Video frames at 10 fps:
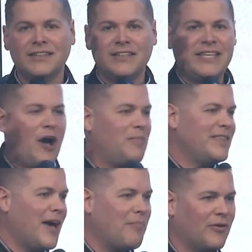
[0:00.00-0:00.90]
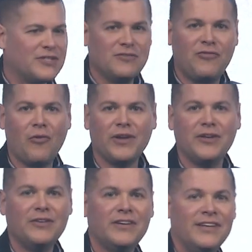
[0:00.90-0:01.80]
Say, I'll be that person for
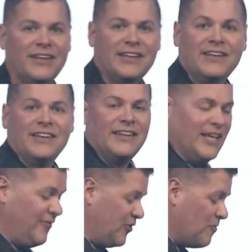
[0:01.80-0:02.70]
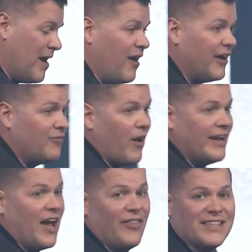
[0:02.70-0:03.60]
you. If you're married right
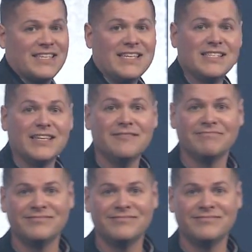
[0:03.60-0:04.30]
now, that's easy.